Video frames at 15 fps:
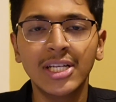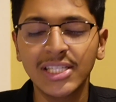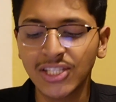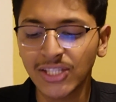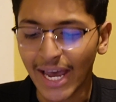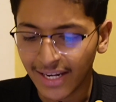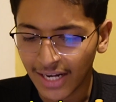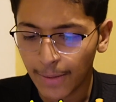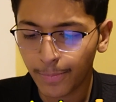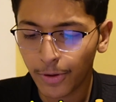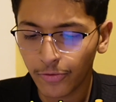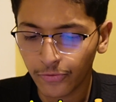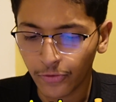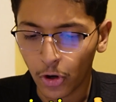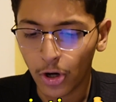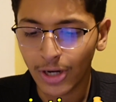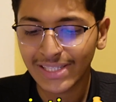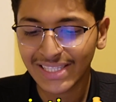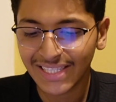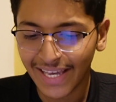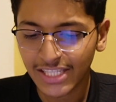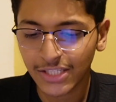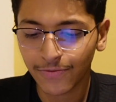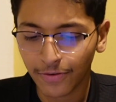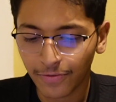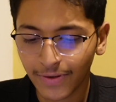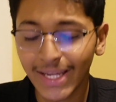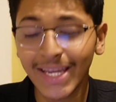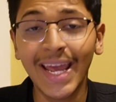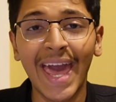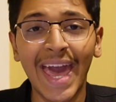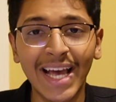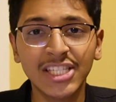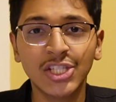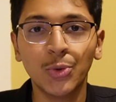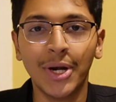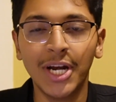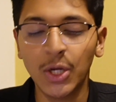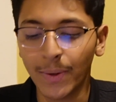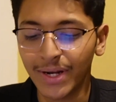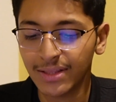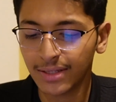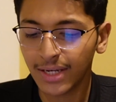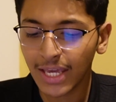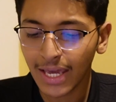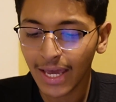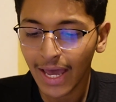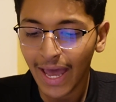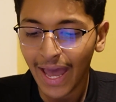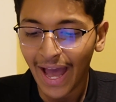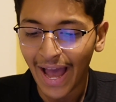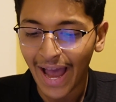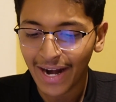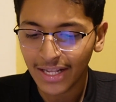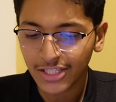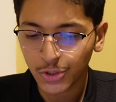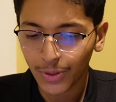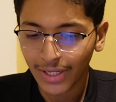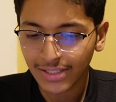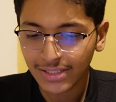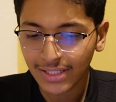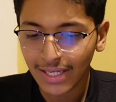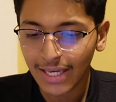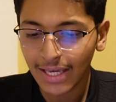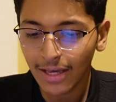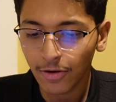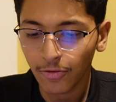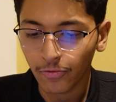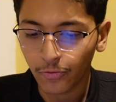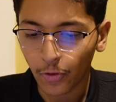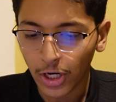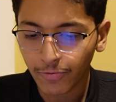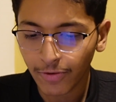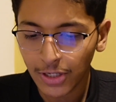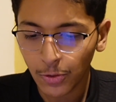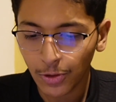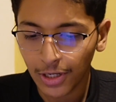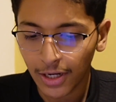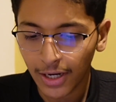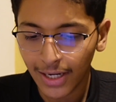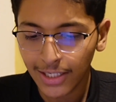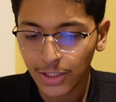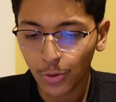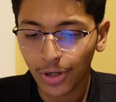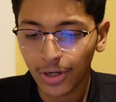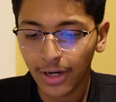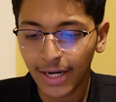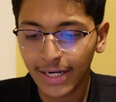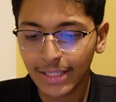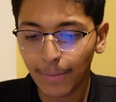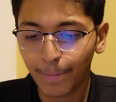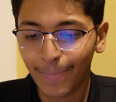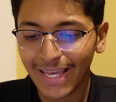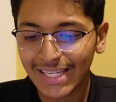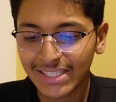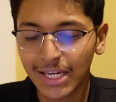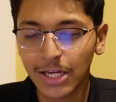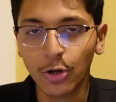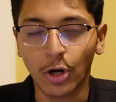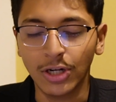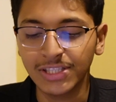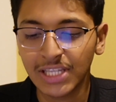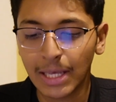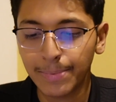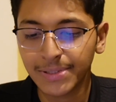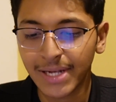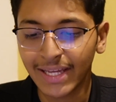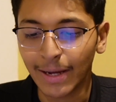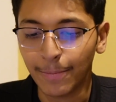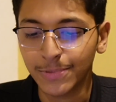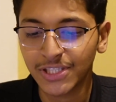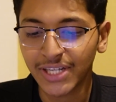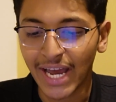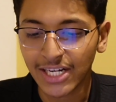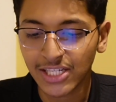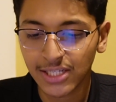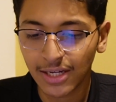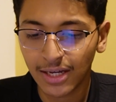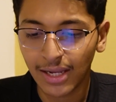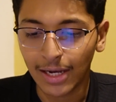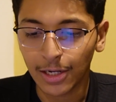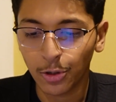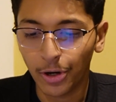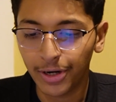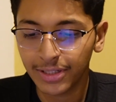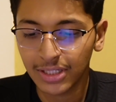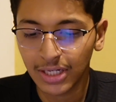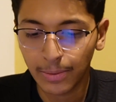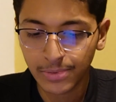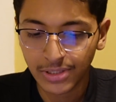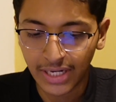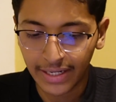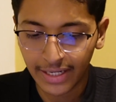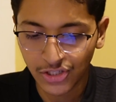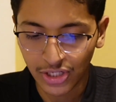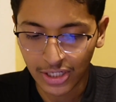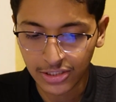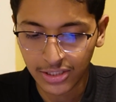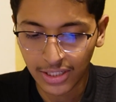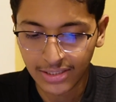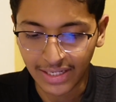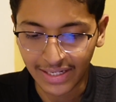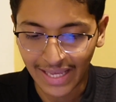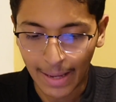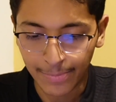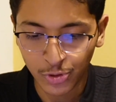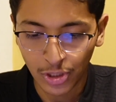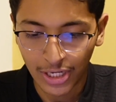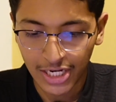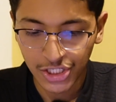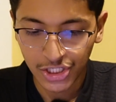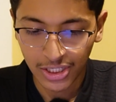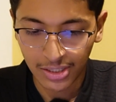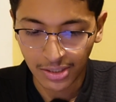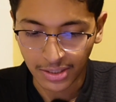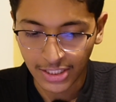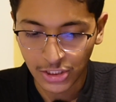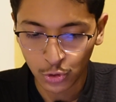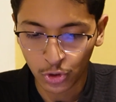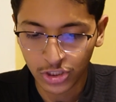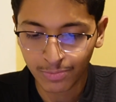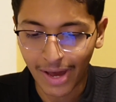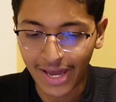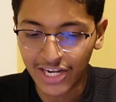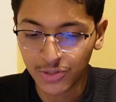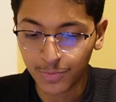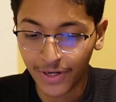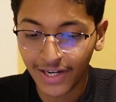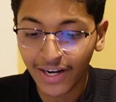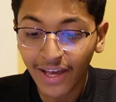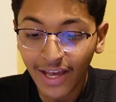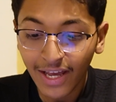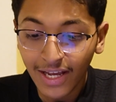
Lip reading: sign up for CS50X 2023. And as you can see, what will you learn? You learn the basic concepts like abstraction, algorithms, data structures, encapsulation, resource management,